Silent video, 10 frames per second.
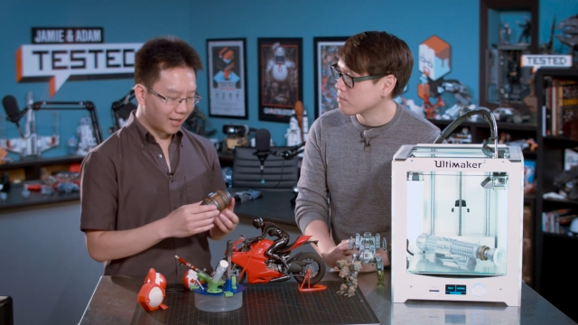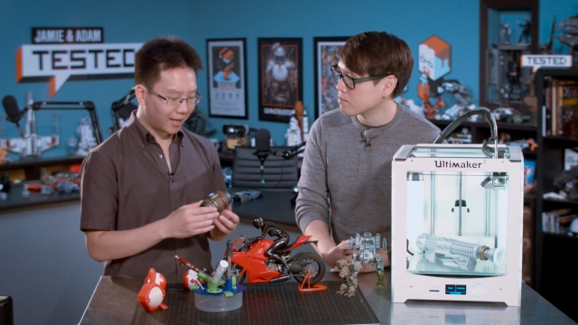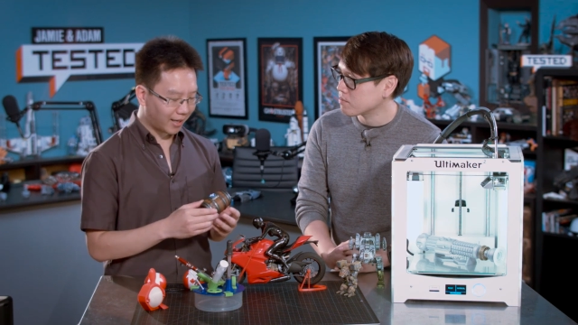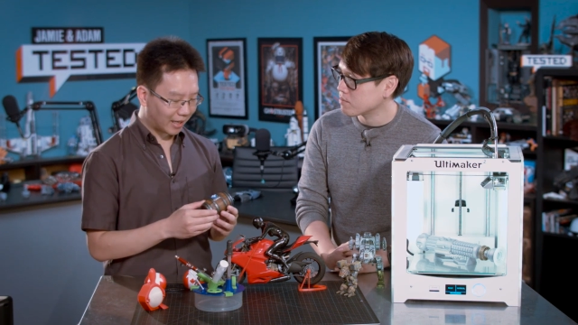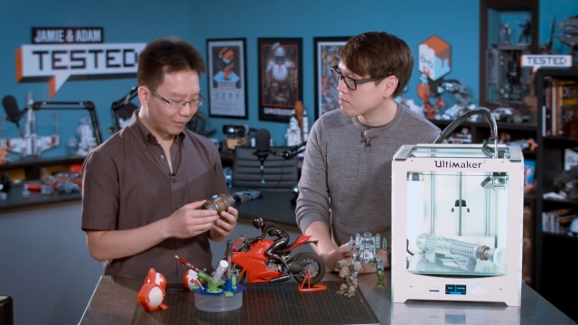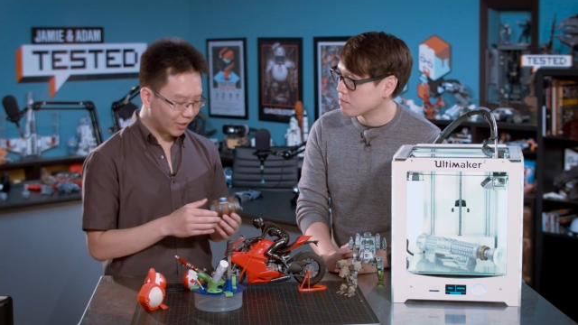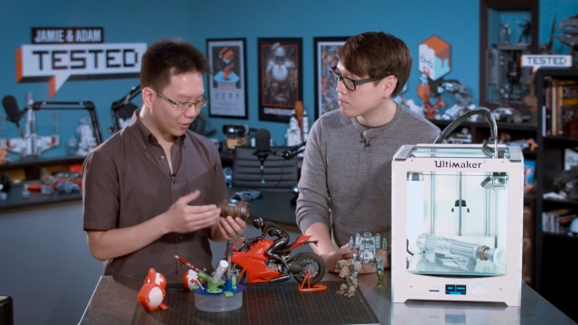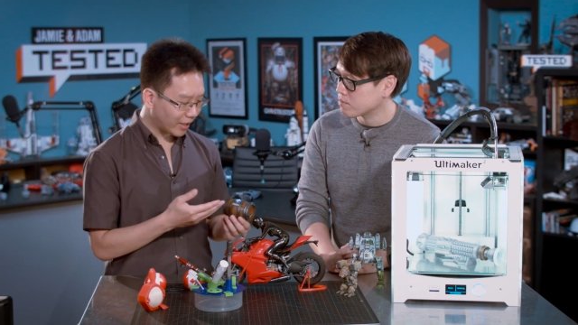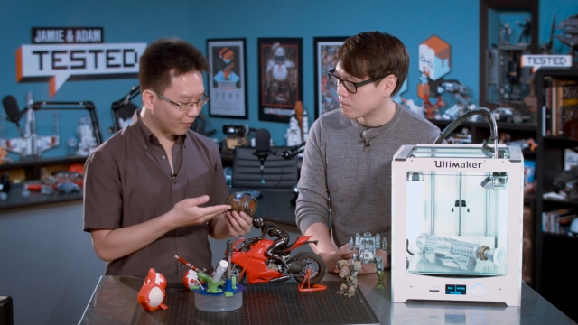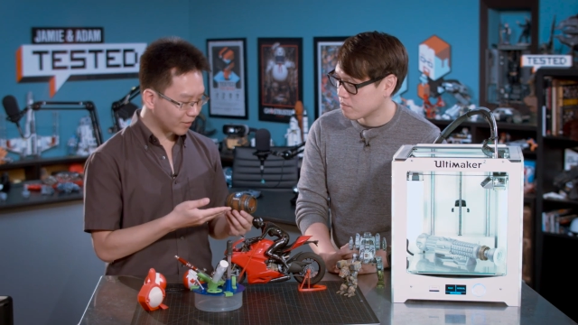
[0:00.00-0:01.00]
Speaker 1: uh, I mean,
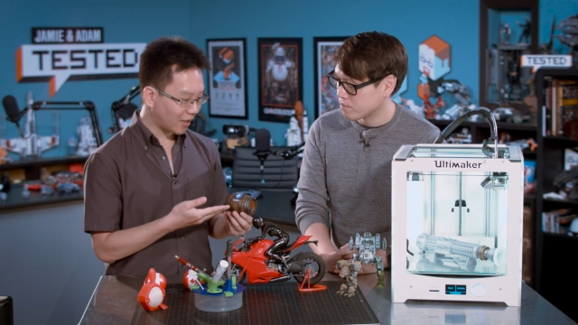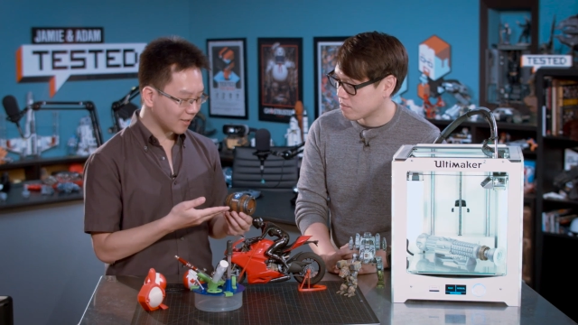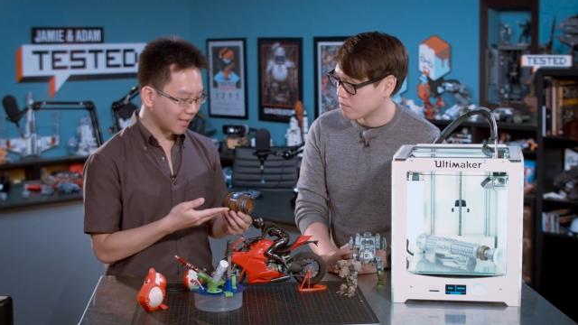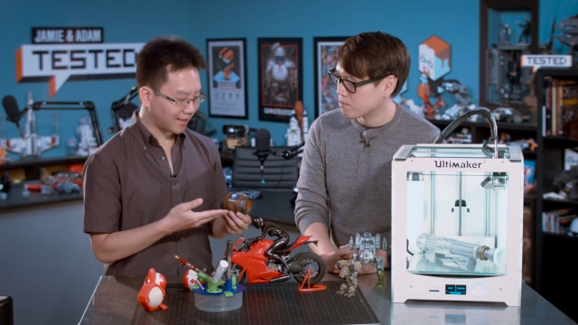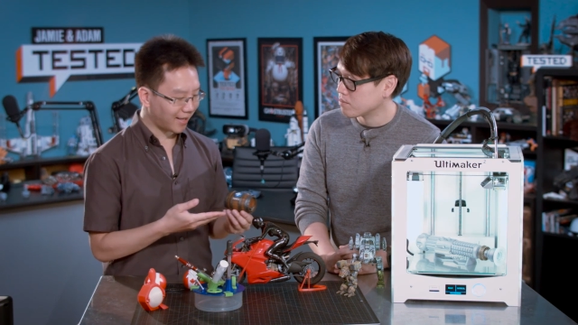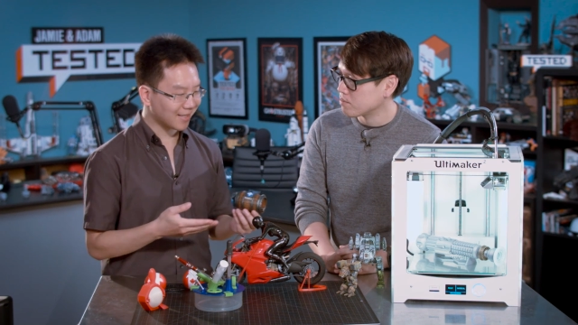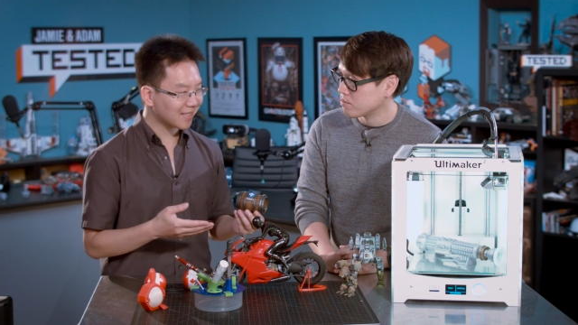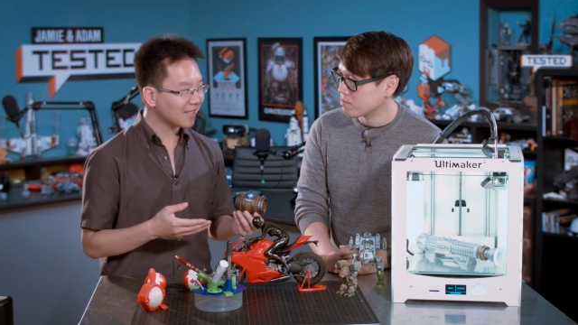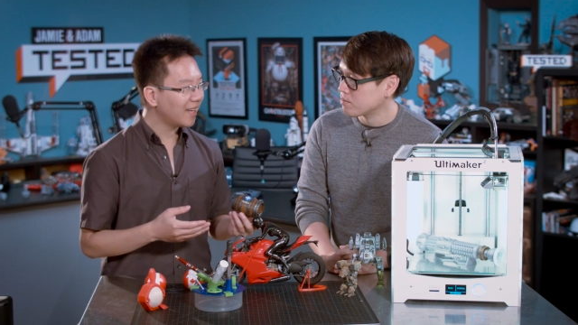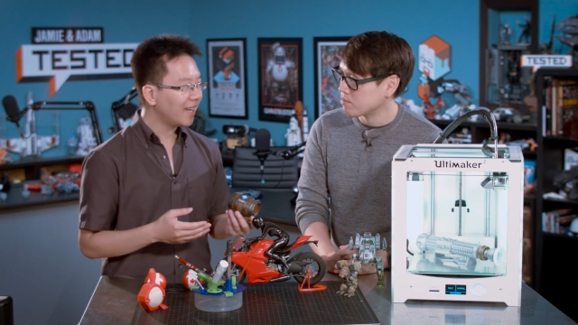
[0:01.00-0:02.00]
you'll get results like
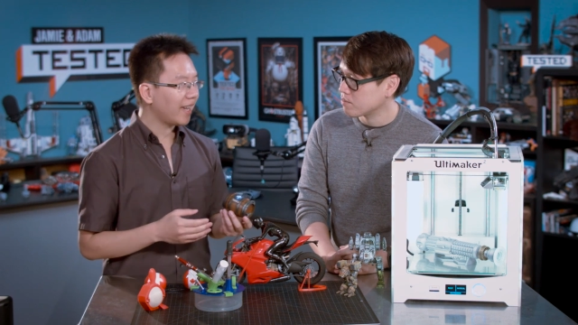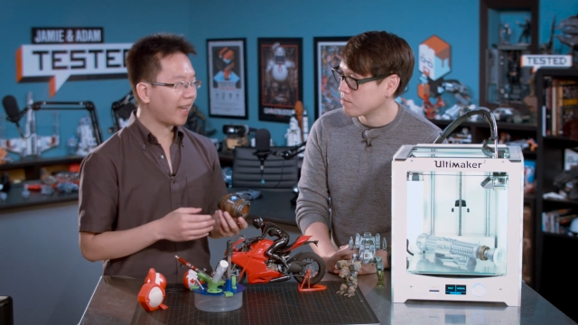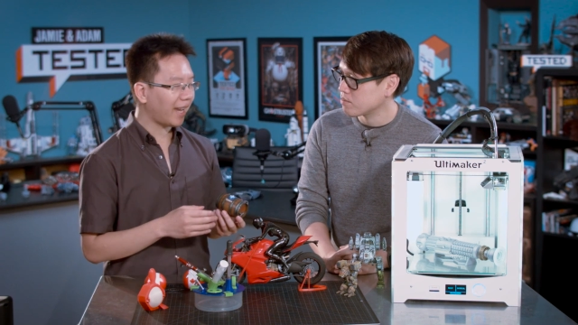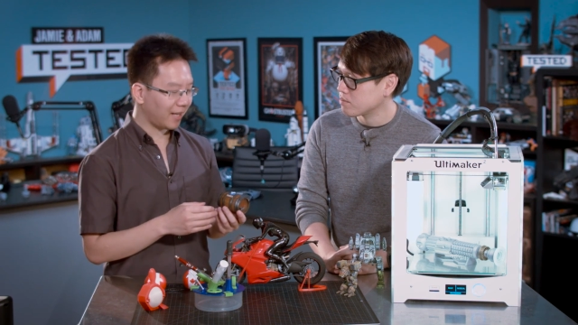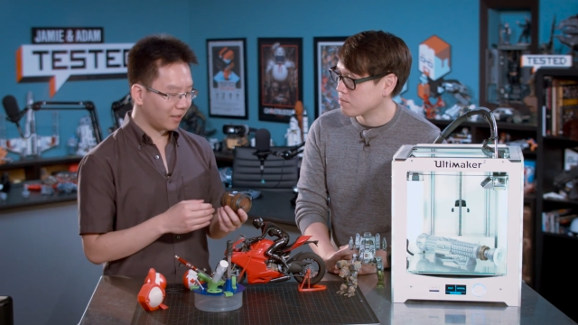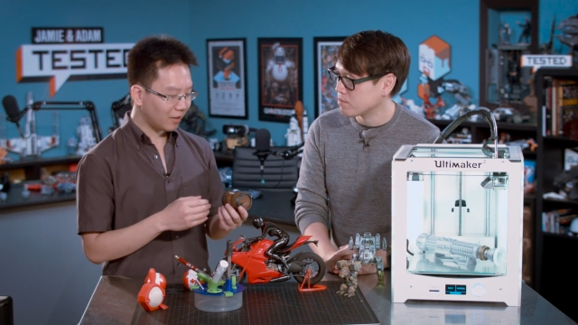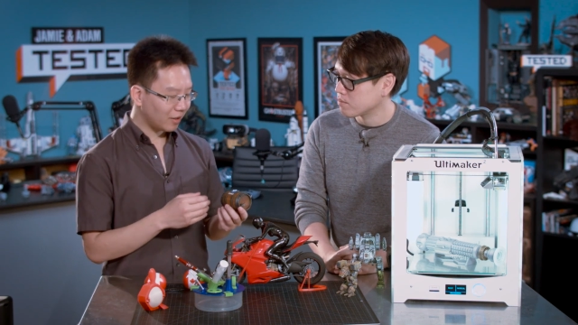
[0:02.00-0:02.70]
this. And